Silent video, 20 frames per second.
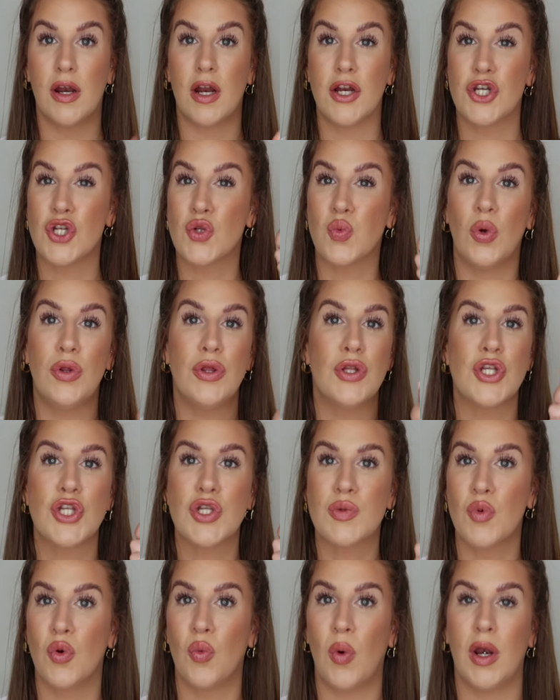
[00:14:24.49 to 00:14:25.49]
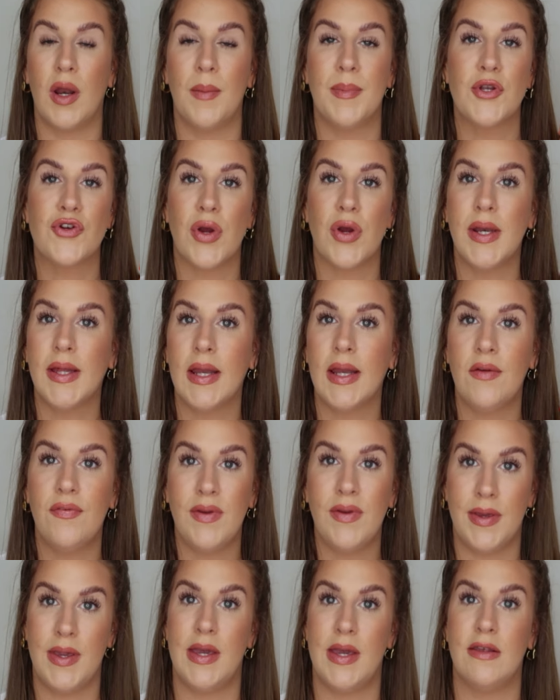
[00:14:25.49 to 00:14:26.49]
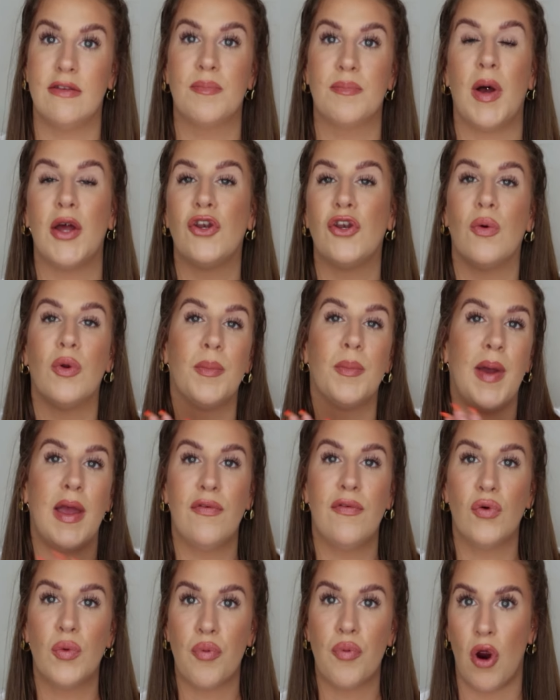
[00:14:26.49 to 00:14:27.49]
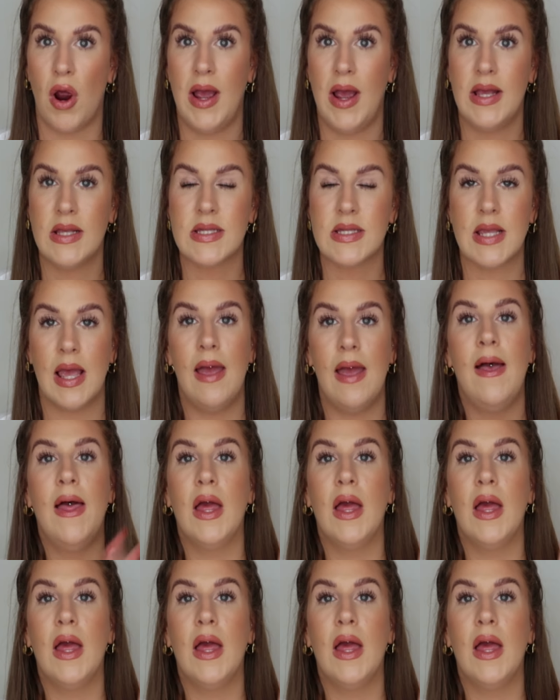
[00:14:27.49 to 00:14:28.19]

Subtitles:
And I just want the small one. I've been trying to get it for years, but I don't want to pay full price.